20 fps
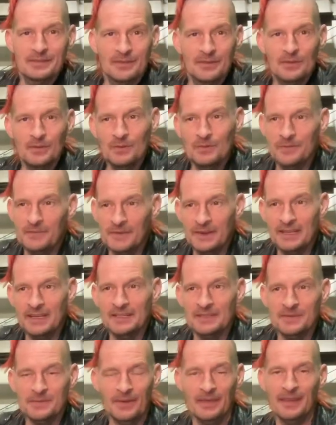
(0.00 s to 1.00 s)
Who
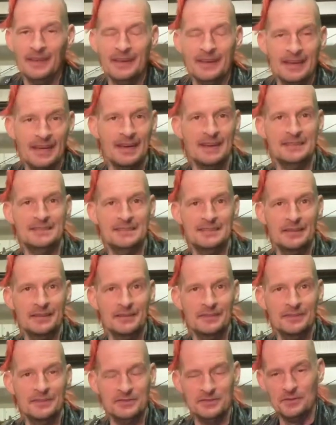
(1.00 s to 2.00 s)
fights with a cast
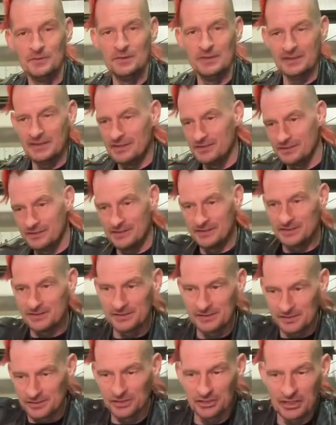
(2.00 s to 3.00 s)
iron sword? It just
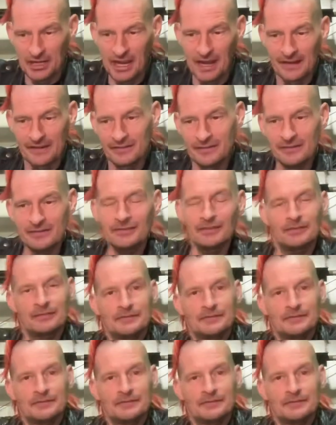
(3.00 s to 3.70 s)
shatter.